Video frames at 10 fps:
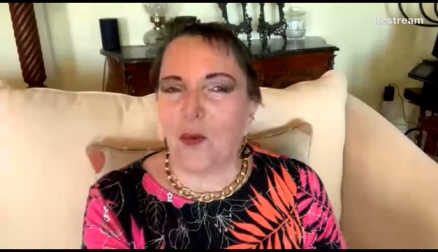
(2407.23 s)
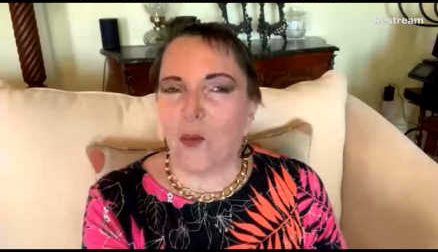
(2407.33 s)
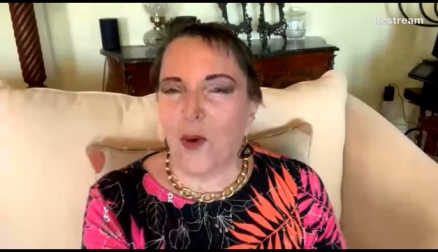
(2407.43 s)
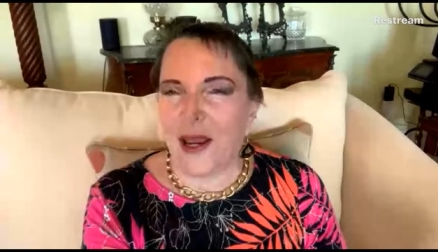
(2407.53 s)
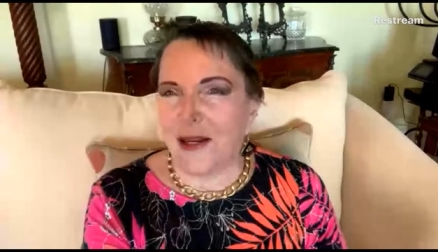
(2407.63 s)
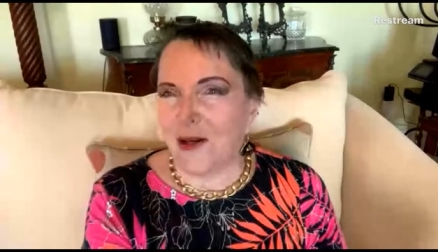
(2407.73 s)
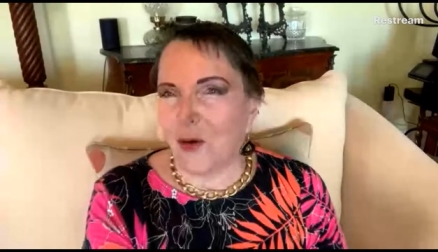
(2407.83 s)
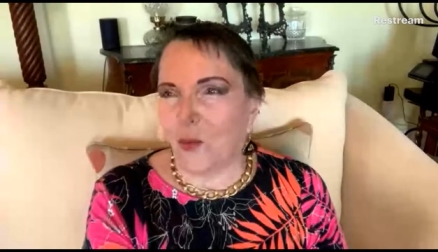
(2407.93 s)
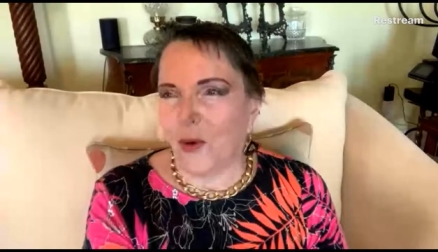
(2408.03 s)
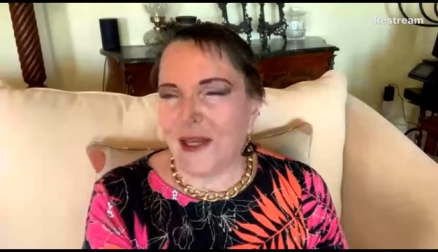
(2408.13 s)
When
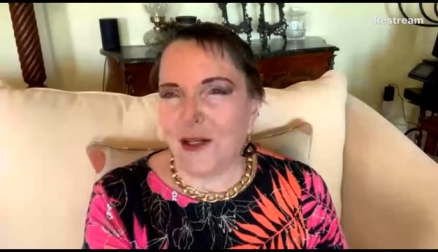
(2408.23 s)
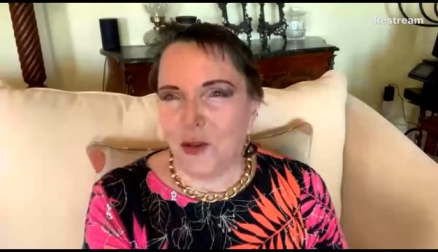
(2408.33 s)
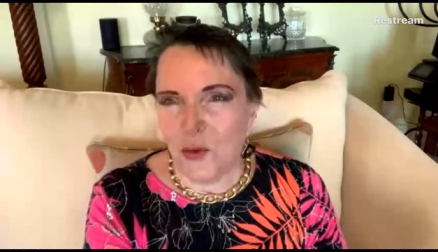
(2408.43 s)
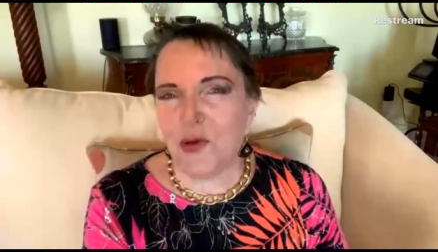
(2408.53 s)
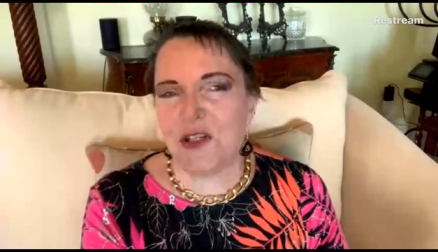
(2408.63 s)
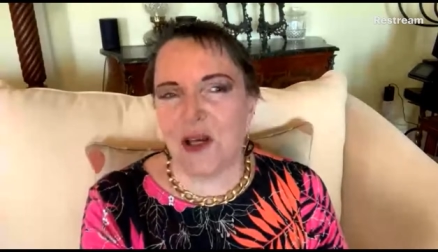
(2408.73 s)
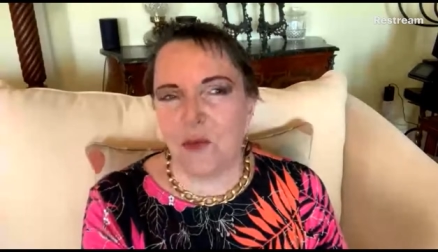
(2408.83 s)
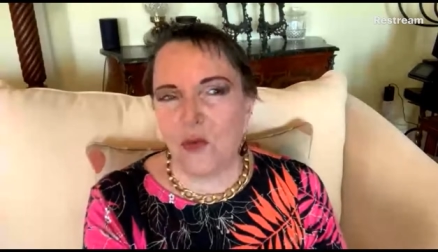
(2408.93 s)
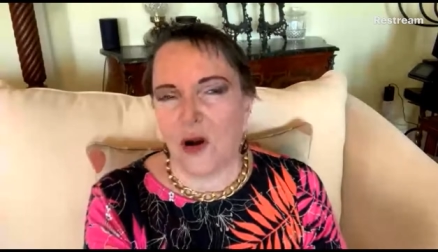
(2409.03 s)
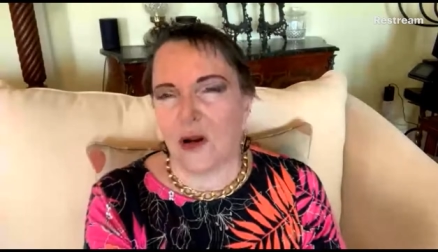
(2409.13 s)
we lose
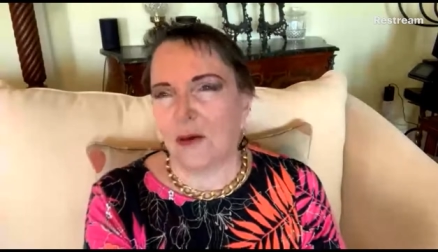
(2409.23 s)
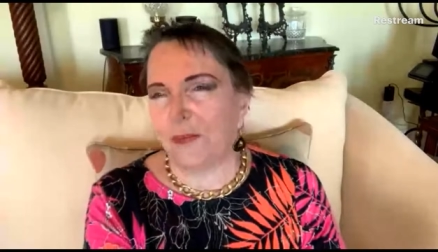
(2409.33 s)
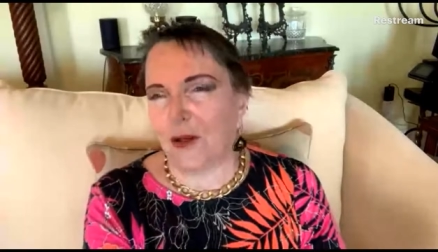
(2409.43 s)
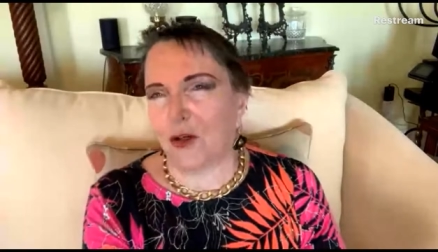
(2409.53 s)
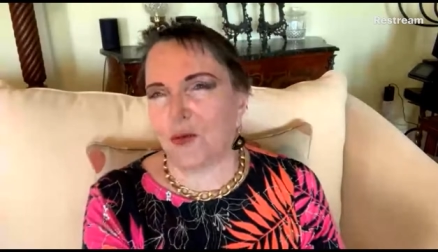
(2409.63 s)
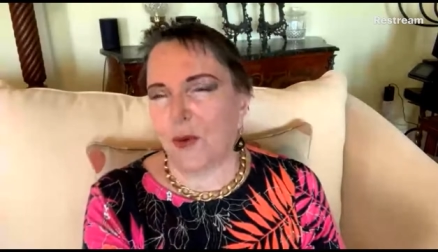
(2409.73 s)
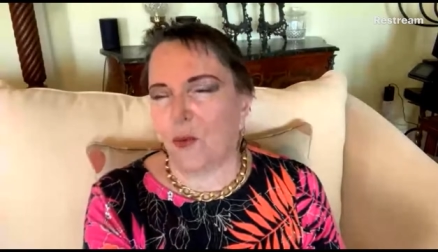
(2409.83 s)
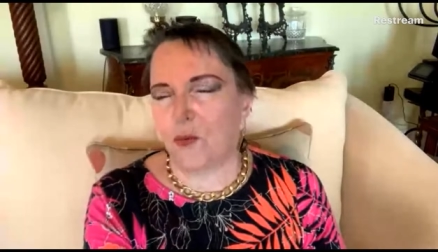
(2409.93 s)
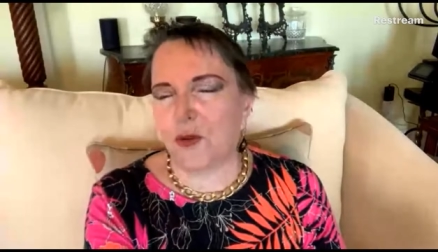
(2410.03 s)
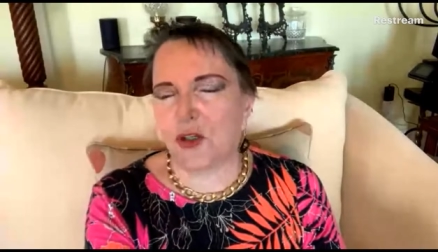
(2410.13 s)
someone, because we
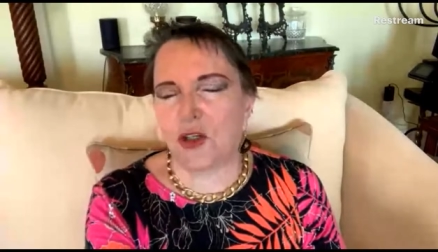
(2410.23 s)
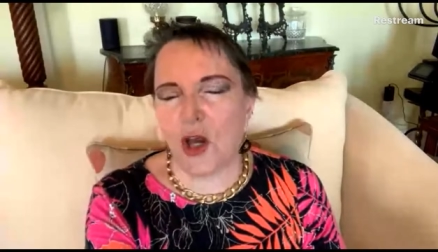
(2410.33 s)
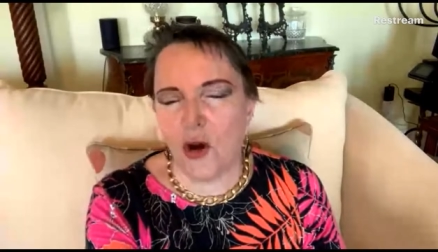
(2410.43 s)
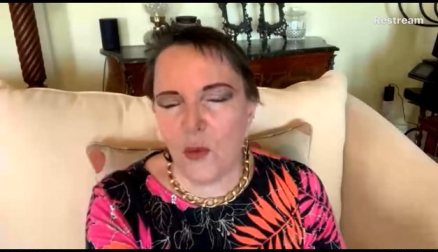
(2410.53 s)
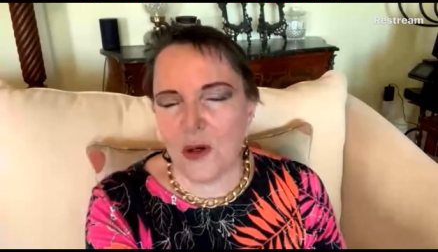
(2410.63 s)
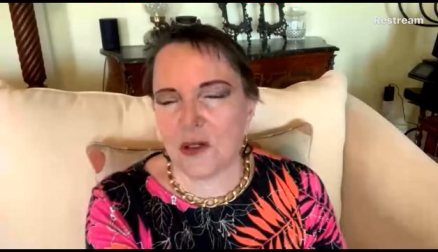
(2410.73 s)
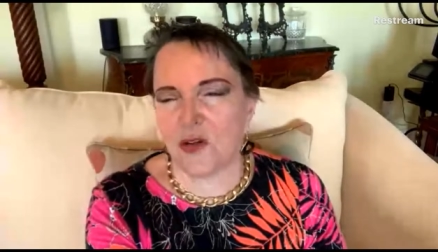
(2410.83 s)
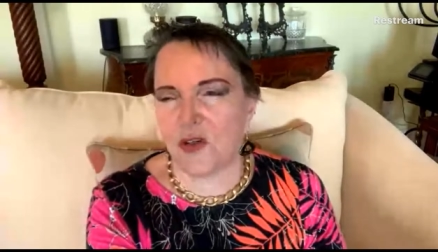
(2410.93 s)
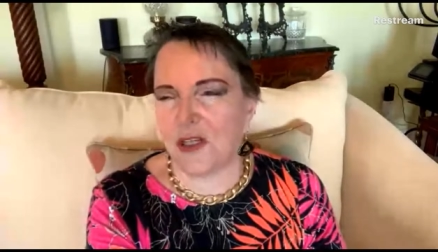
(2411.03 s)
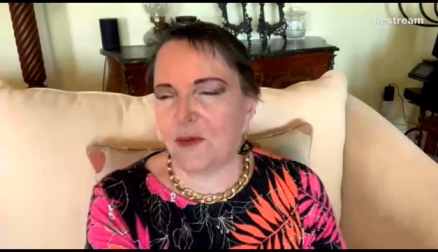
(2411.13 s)
so want to
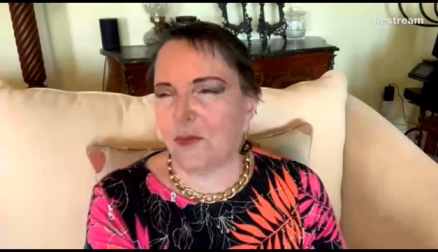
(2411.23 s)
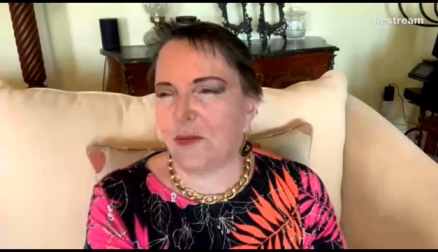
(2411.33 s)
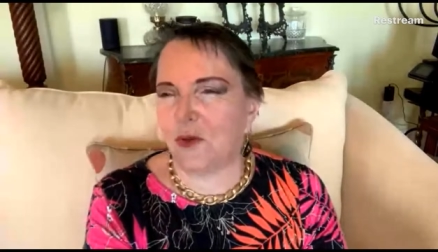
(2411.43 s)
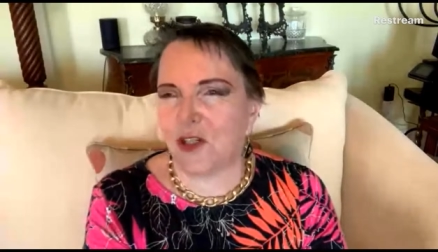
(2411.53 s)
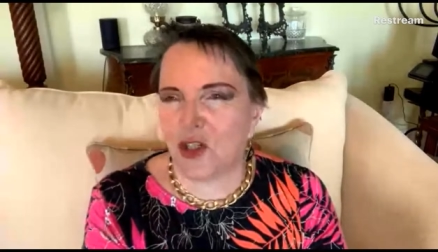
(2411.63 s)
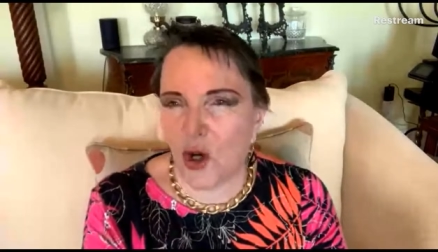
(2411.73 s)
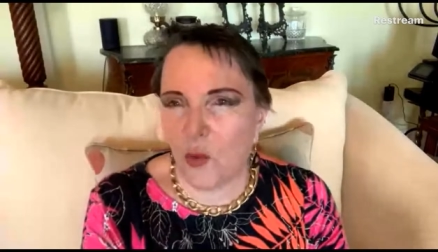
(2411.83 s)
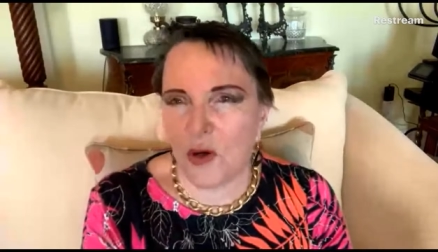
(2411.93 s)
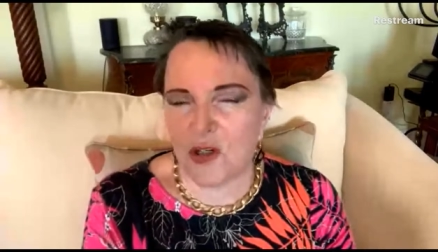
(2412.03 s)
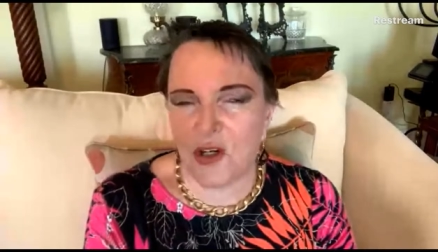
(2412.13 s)
see them and we so
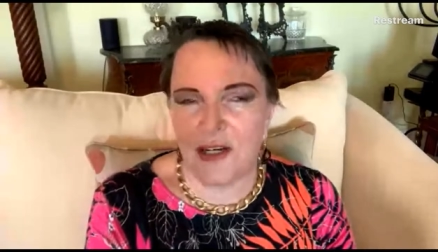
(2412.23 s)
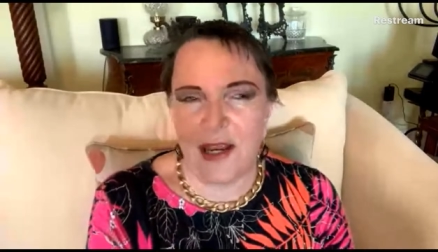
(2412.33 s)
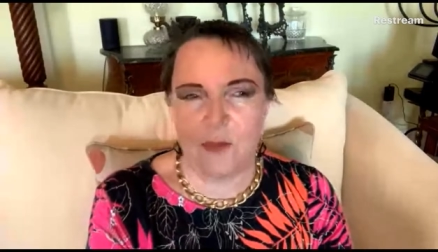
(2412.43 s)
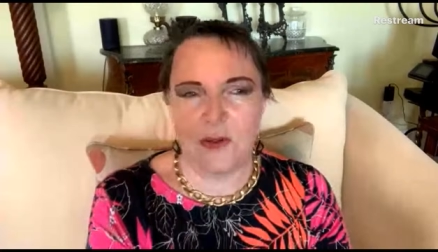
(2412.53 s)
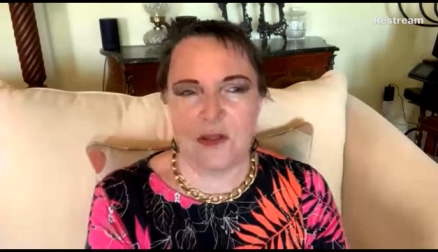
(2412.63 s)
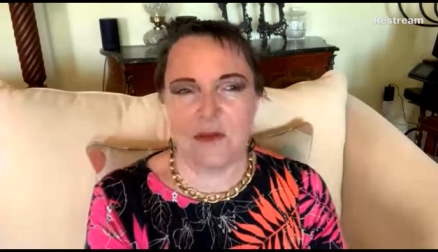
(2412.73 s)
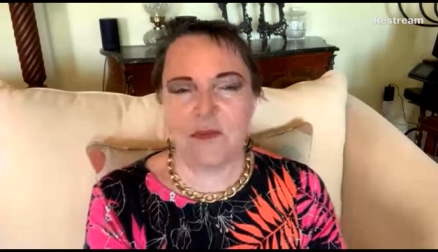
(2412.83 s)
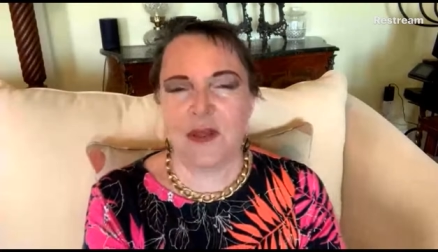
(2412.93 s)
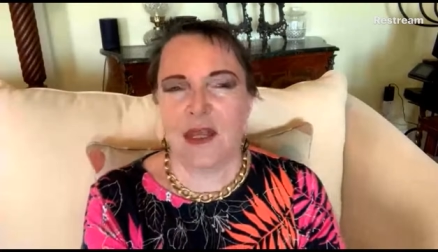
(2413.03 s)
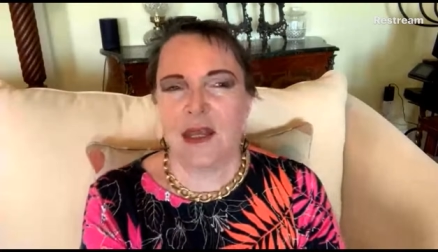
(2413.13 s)
want to connect with them,